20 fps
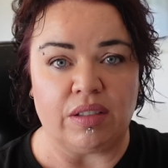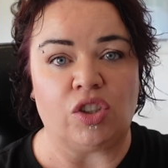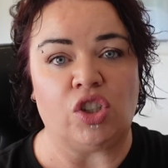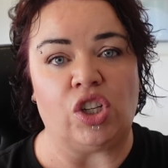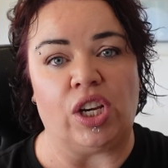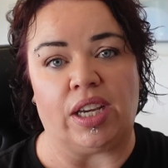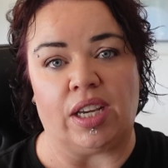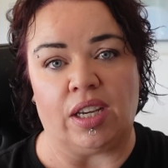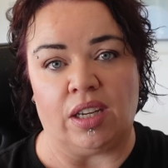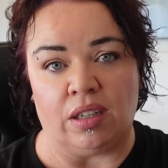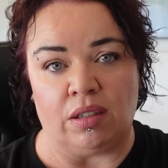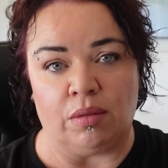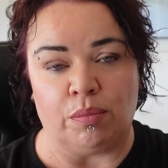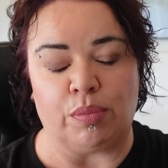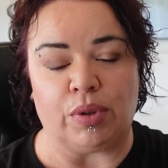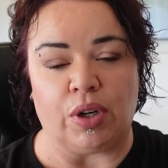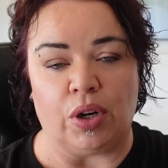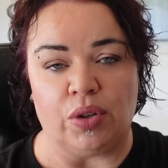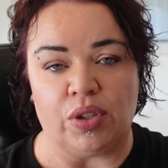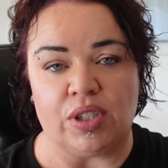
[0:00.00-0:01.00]
chicken,
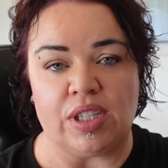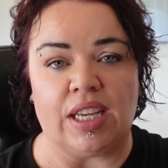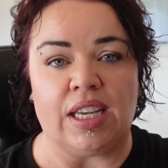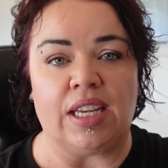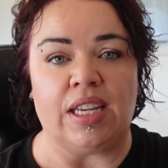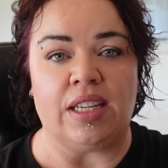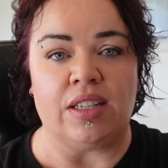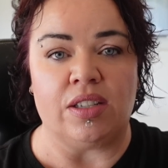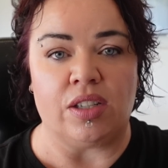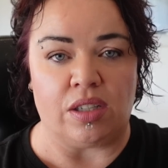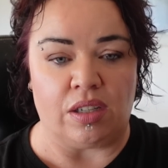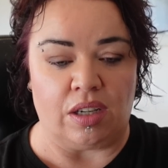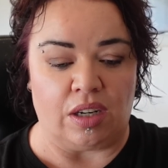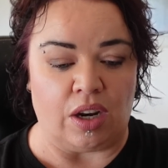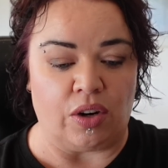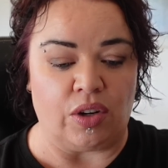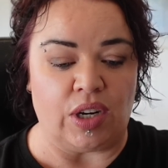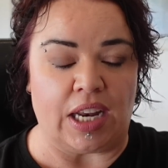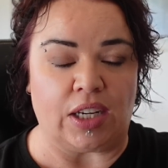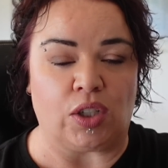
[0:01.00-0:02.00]
proteins,
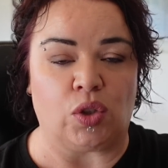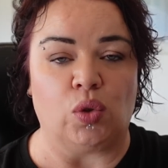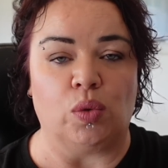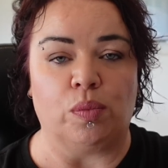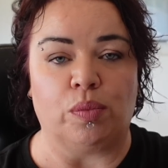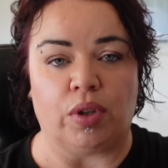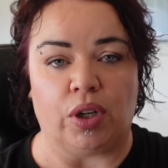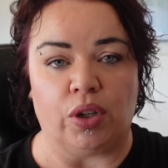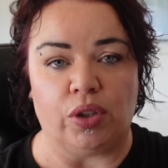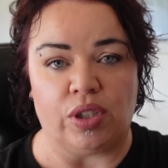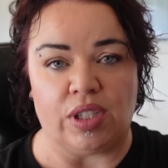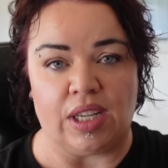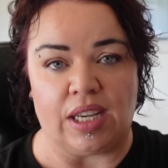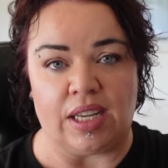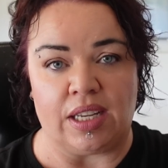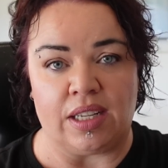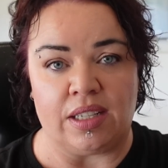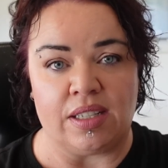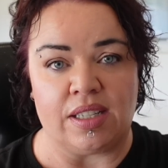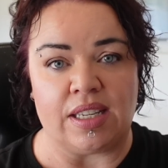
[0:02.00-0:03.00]
natural
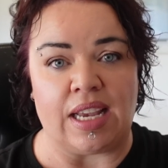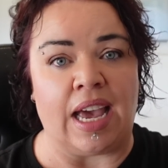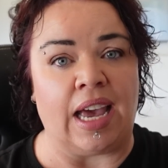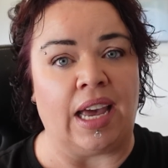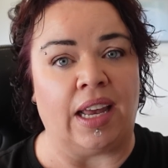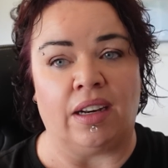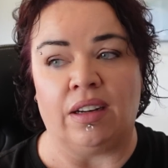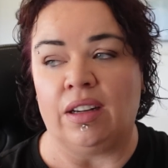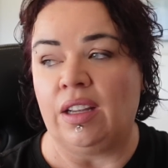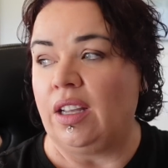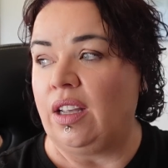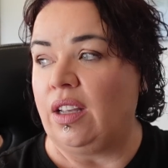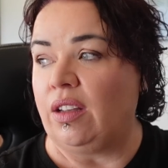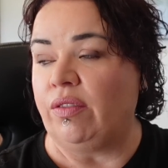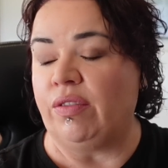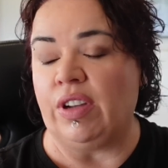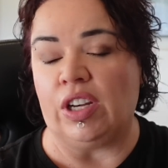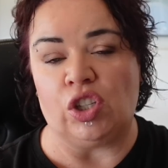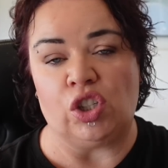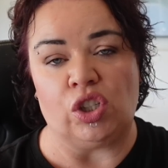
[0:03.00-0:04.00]
proteins and
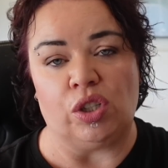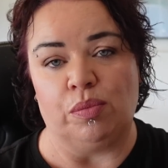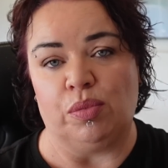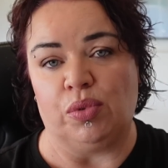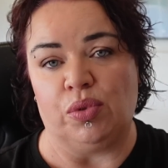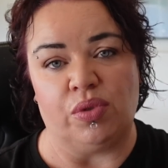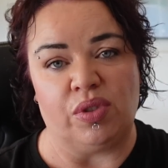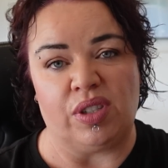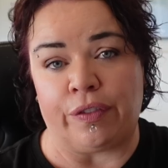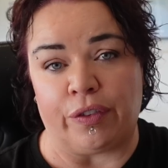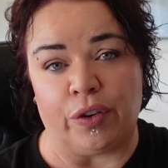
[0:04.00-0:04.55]
vegetables.